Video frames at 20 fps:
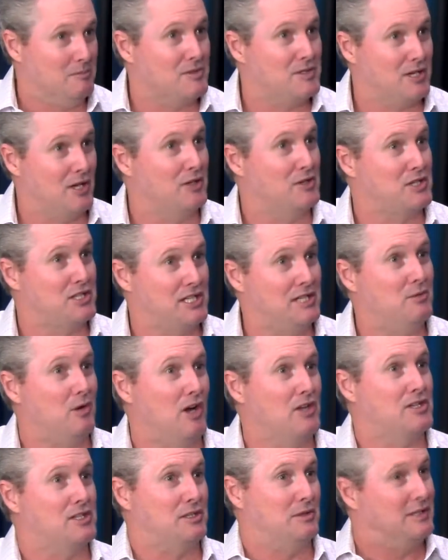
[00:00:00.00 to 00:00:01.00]
So she
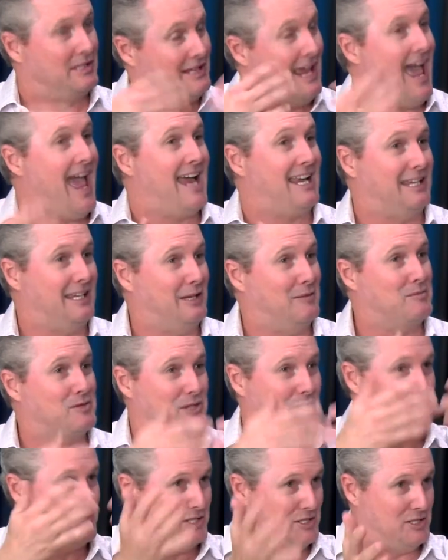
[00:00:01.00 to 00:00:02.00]
wants to attack him.
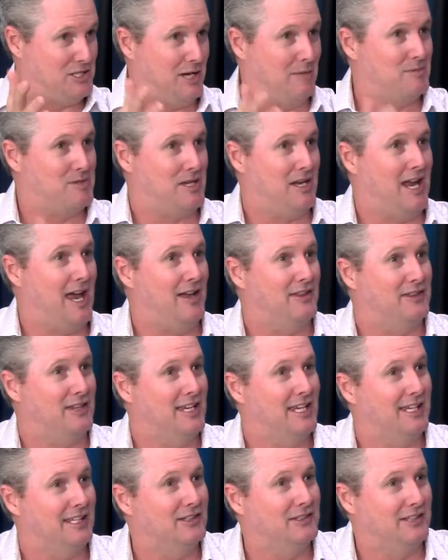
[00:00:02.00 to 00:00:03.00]
So she jumps on our
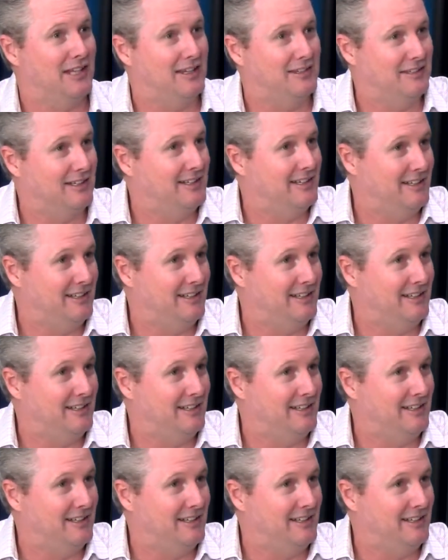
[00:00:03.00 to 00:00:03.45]
thing and says,